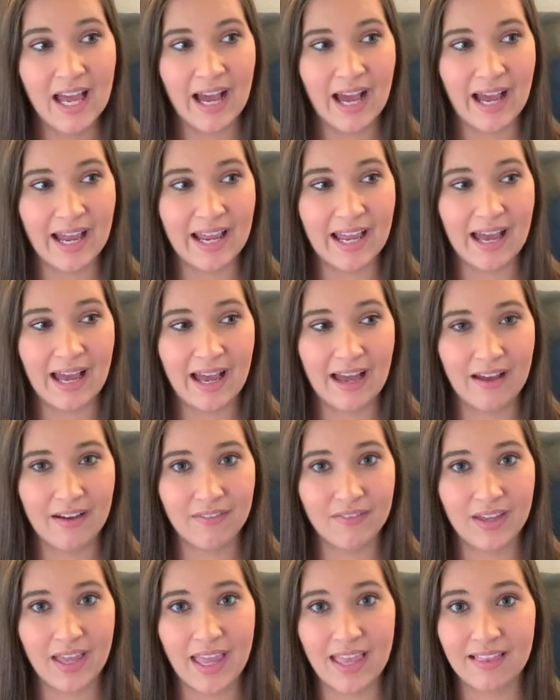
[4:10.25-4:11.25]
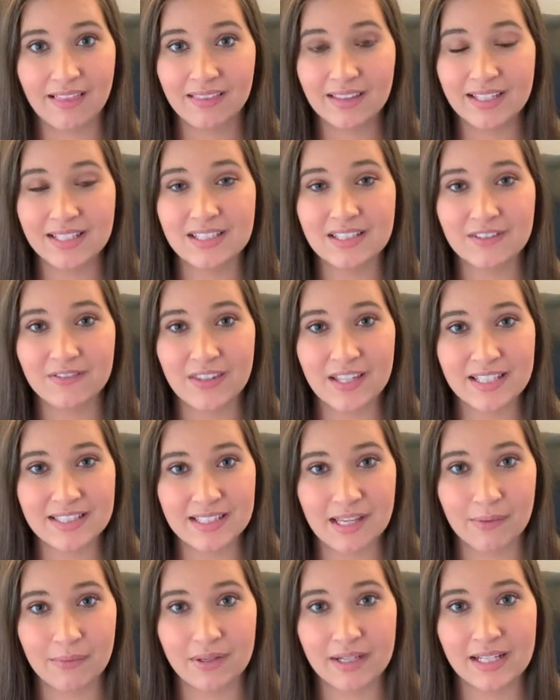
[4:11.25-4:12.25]
I have a list of things
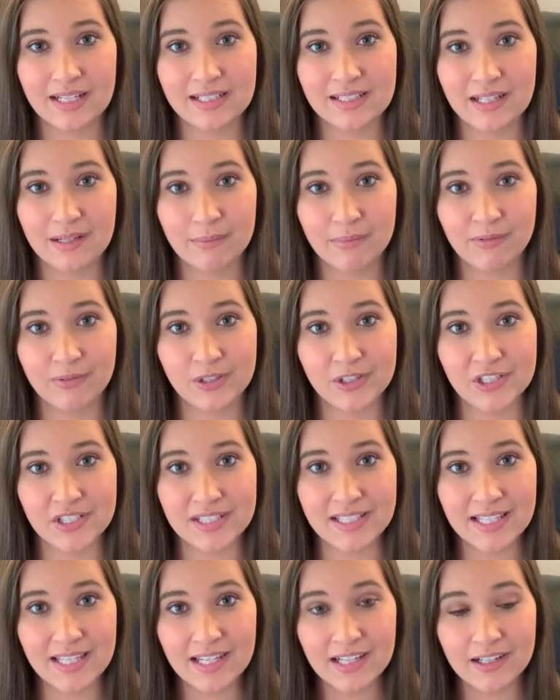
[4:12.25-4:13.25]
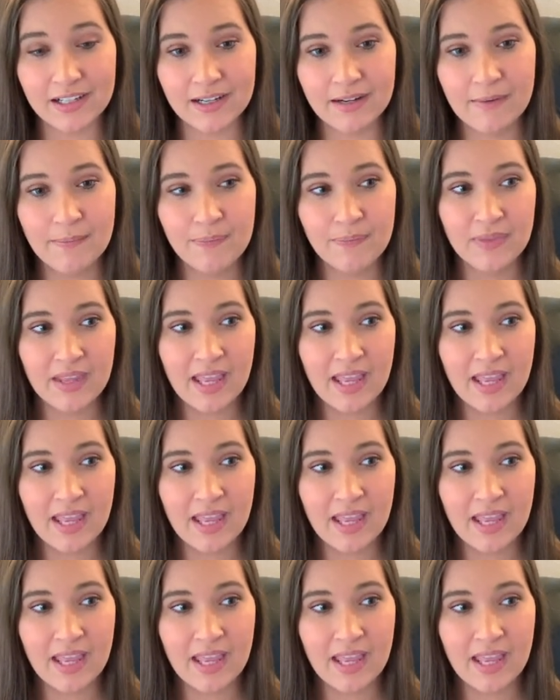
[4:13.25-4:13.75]
I want to get done before she's here.